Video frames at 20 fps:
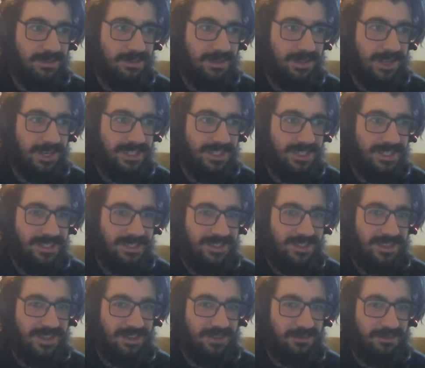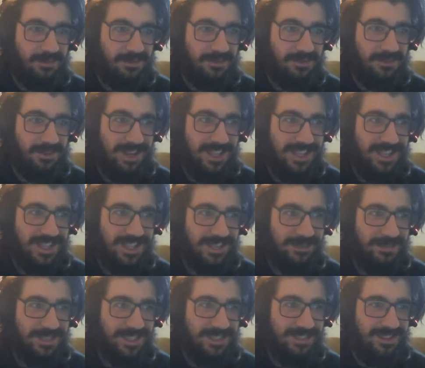and I still don't, right? Like
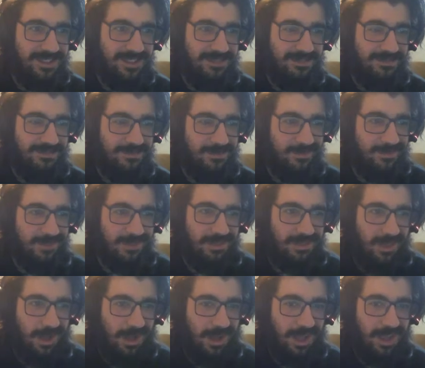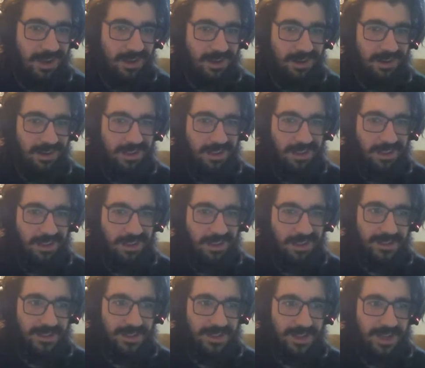I'm still not
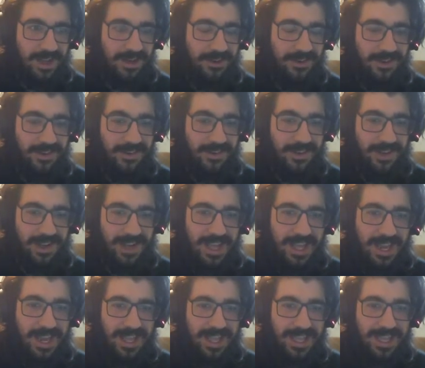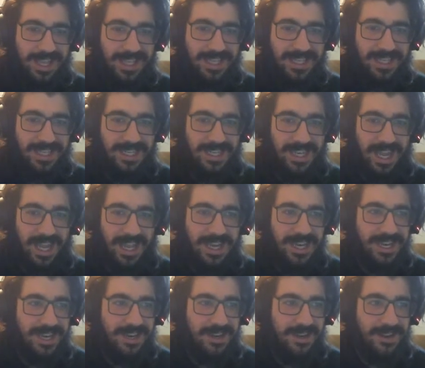I don't know. I, I, like I didn't I
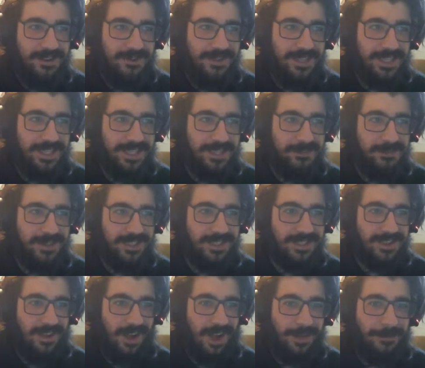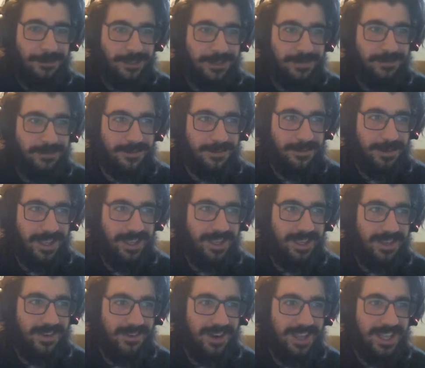didn't know that this was an option for me,
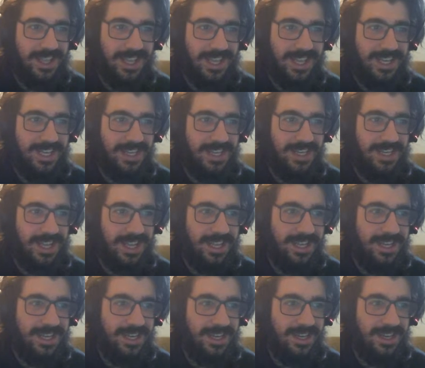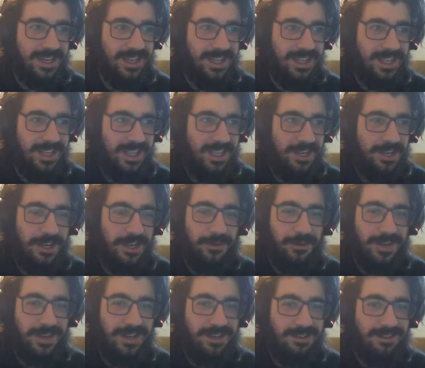right? Like I didn't I didn't no
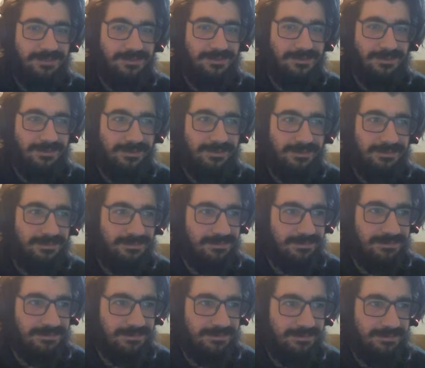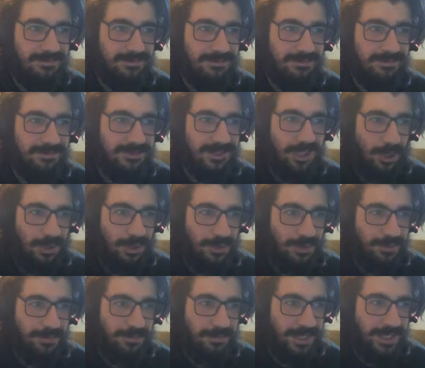one
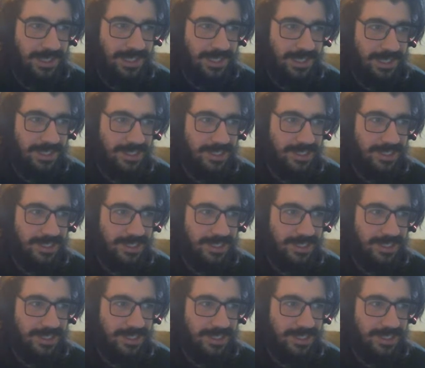told me